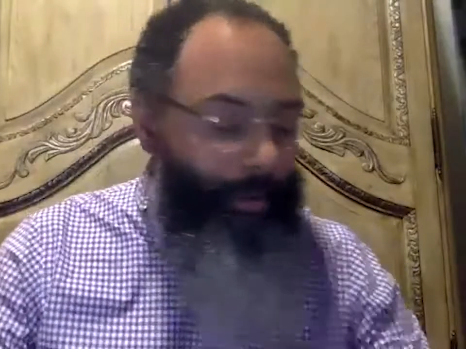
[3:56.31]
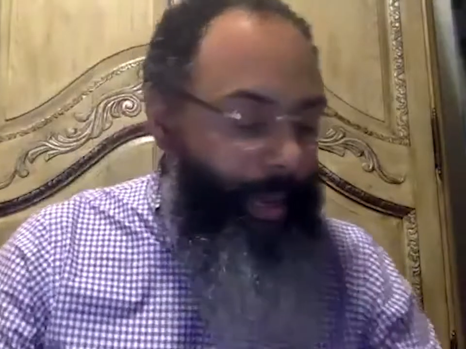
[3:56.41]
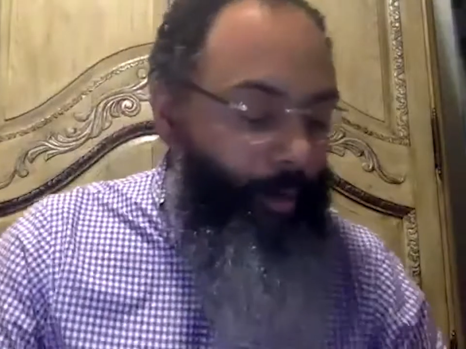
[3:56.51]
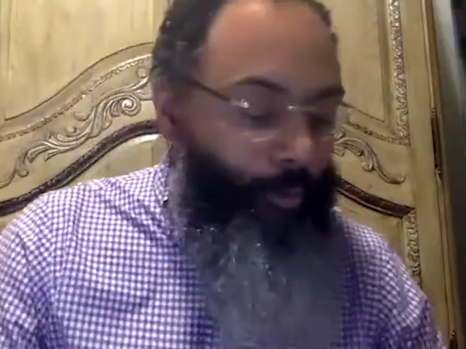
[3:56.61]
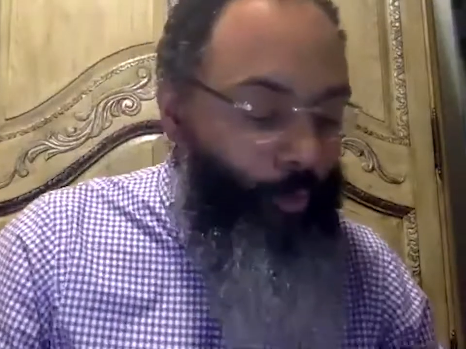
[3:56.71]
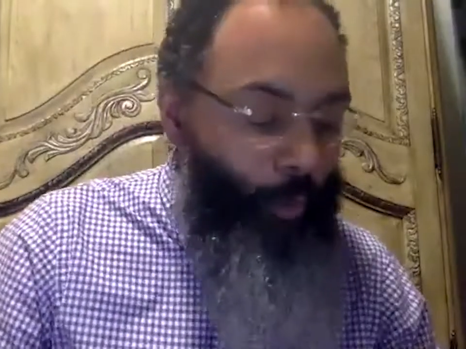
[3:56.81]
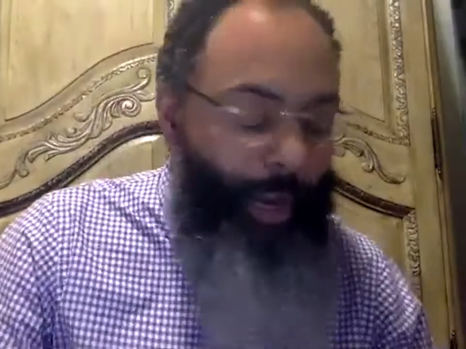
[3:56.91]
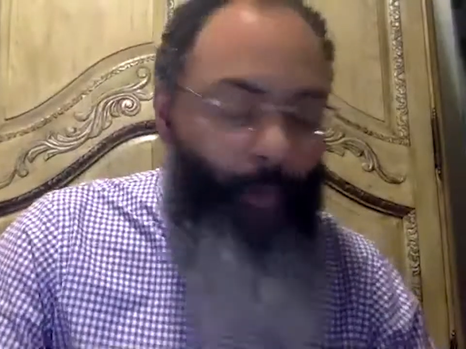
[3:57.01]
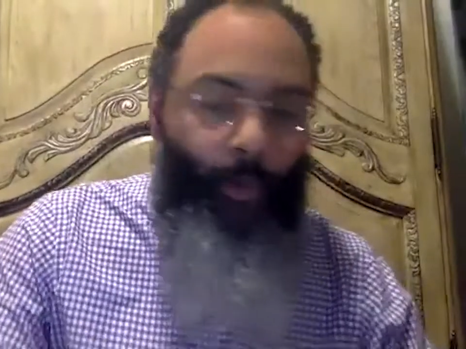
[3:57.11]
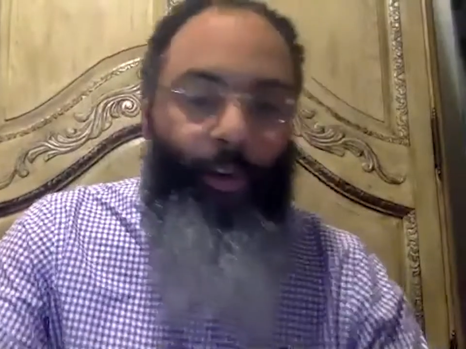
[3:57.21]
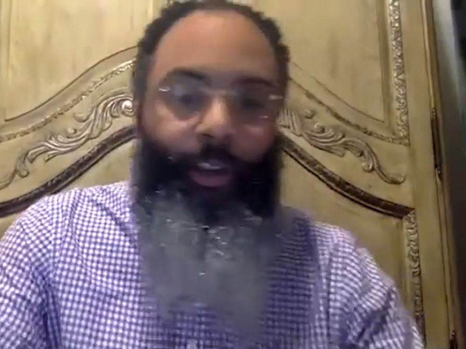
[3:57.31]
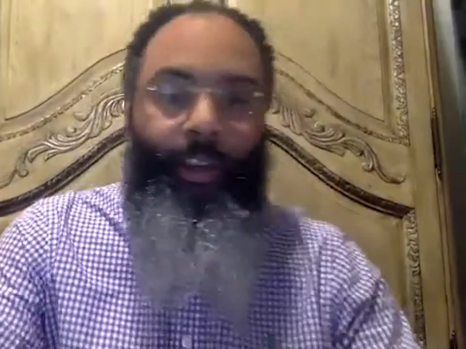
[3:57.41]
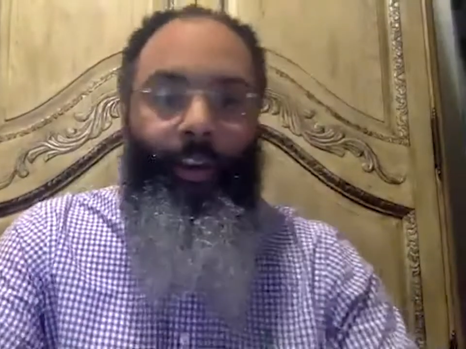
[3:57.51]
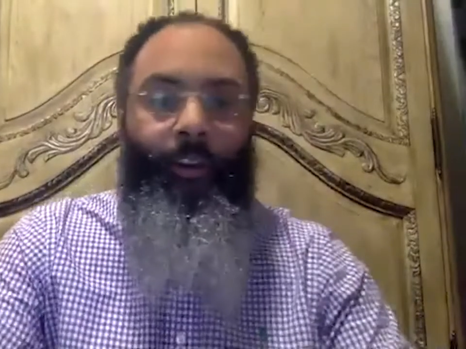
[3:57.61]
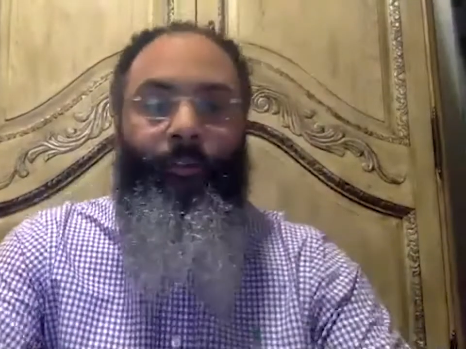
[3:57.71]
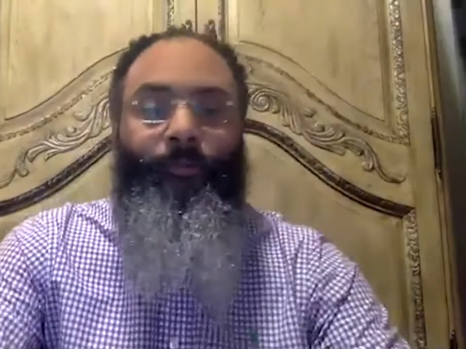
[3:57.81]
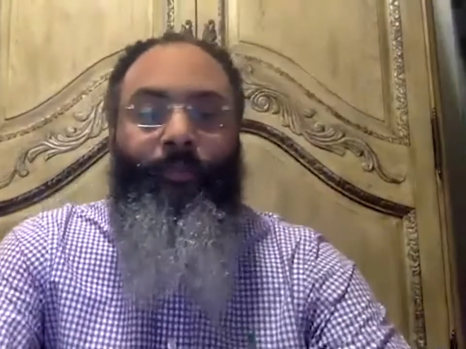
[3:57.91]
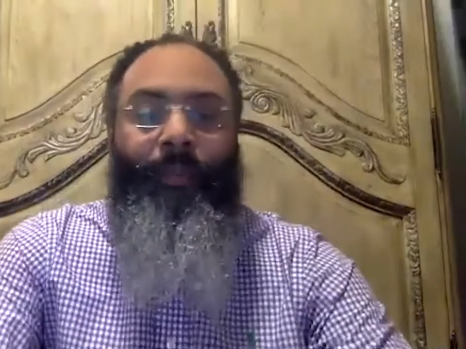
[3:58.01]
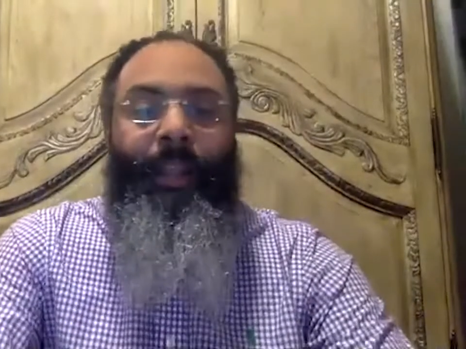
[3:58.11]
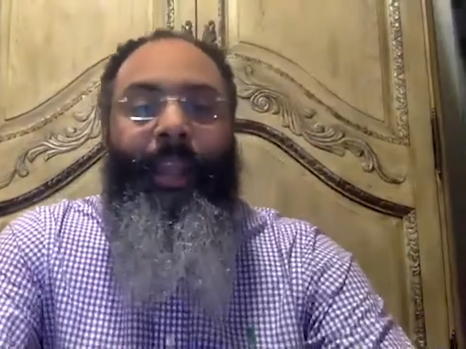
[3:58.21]
kind of framework here,
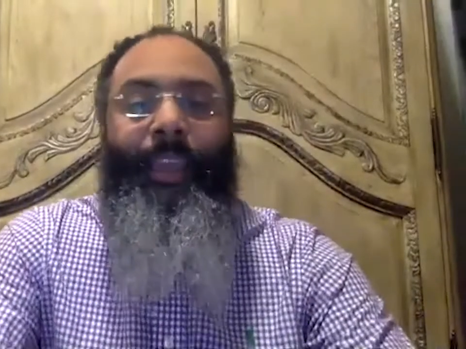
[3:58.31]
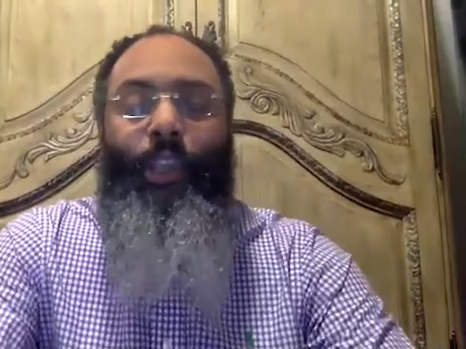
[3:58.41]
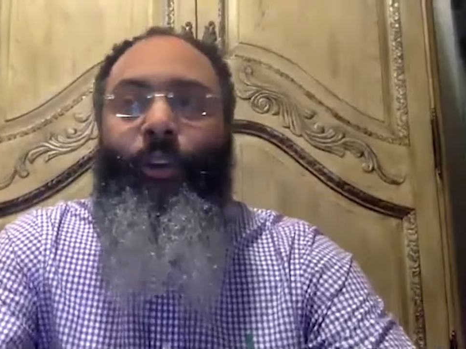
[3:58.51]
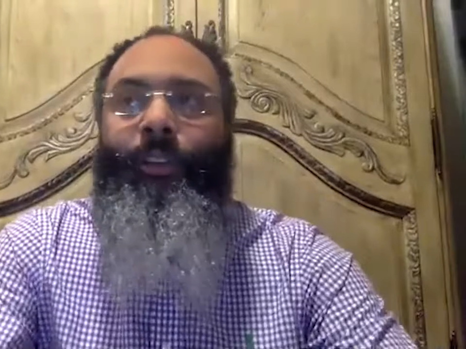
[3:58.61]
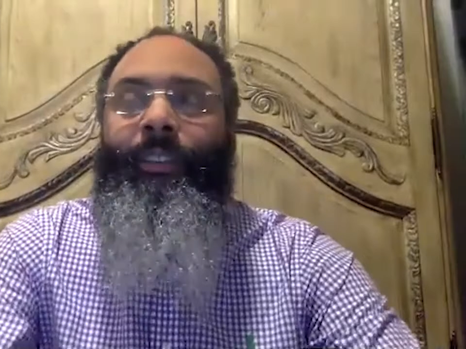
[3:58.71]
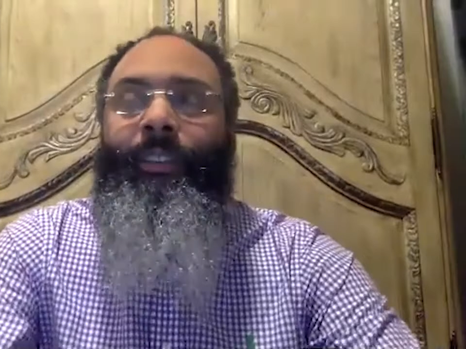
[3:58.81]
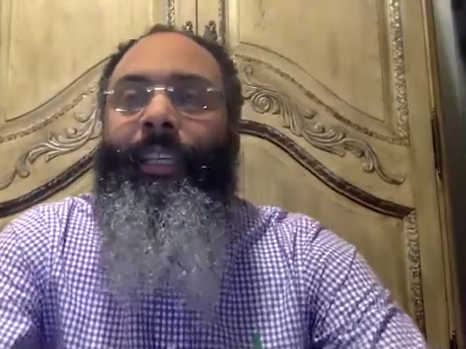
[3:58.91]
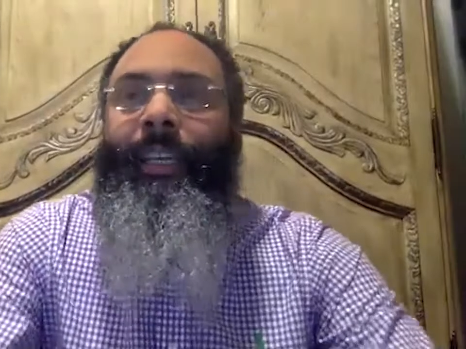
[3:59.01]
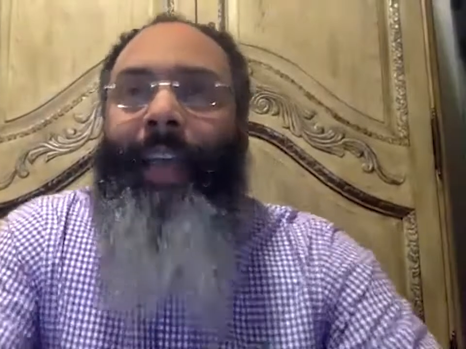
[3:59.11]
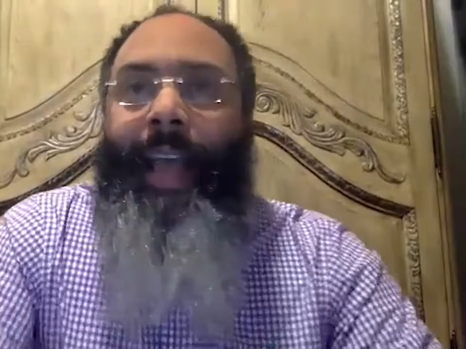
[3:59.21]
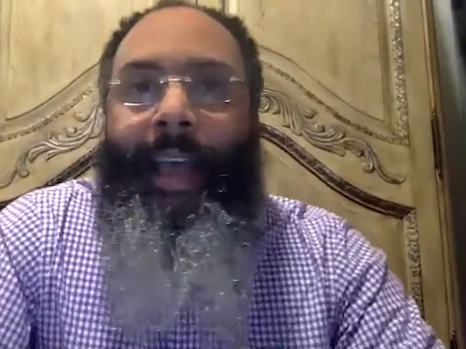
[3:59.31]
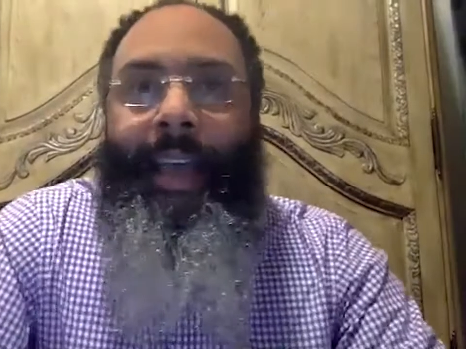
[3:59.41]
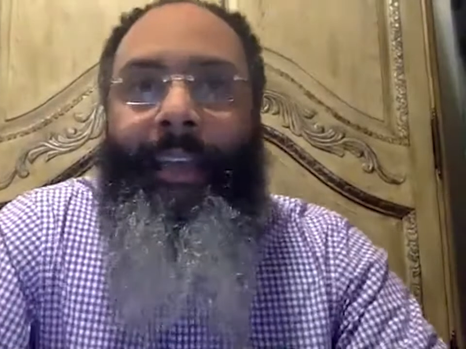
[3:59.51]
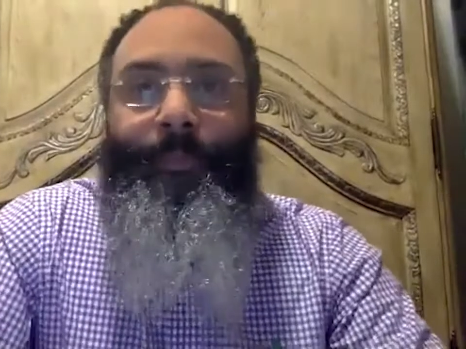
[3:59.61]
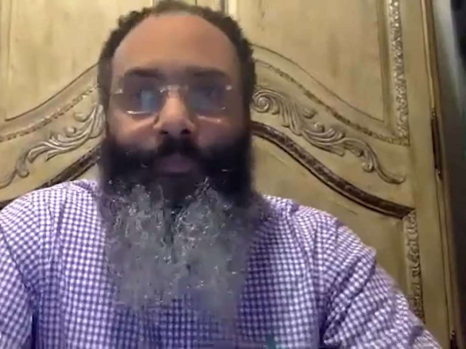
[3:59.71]
and you're in D&I,